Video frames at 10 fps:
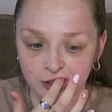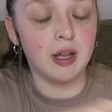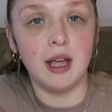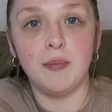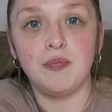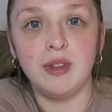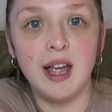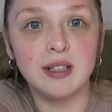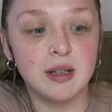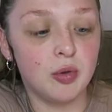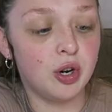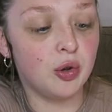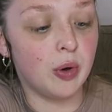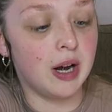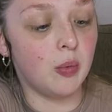Okay, next I'm going to
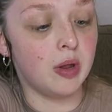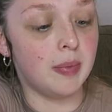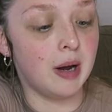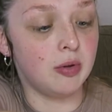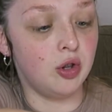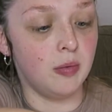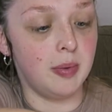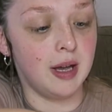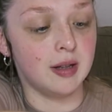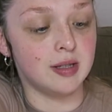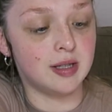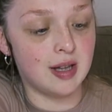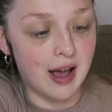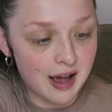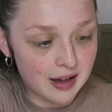go in with the barbecue bacon
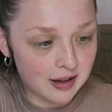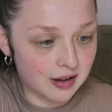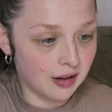stack.